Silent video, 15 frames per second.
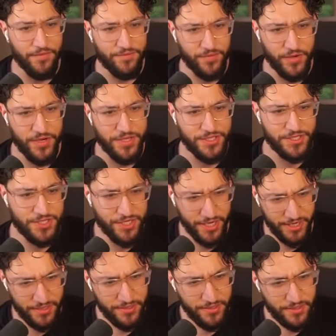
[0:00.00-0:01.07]
for his
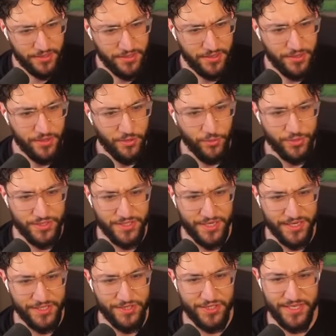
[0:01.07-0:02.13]
shit, which is
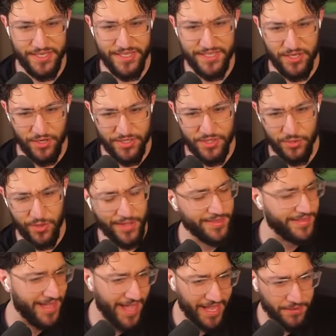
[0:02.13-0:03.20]
interesting. He's also got
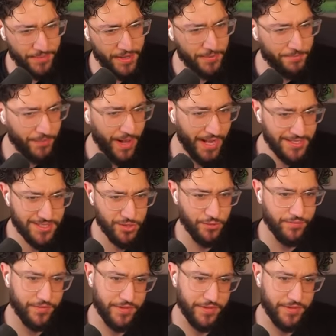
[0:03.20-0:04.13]
the Eggman bots over